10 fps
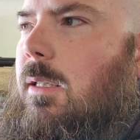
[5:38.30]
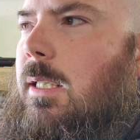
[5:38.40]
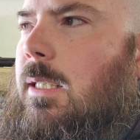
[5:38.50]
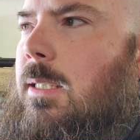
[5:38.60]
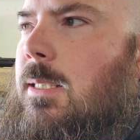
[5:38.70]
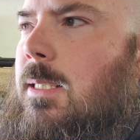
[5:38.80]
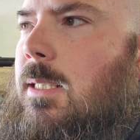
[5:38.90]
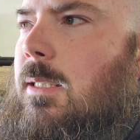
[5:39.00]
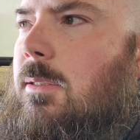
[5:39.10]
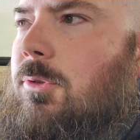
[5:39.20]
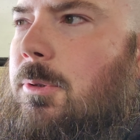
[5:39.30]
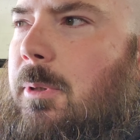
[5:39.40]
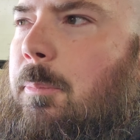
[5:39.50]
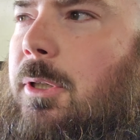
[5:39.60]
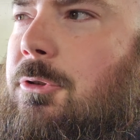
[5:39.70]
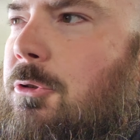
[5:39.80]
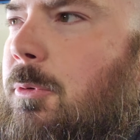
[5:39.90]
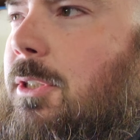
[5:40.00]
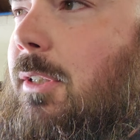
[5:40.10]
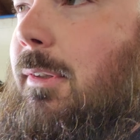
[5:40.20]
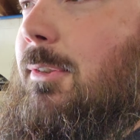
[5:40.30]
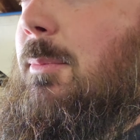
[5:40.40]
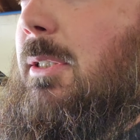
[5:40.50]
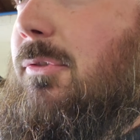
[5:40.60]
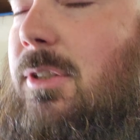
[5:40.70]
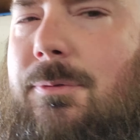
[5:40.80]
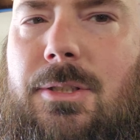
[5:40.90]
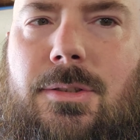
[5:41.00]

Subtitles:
And so anyway, pressure switch I think is about 50,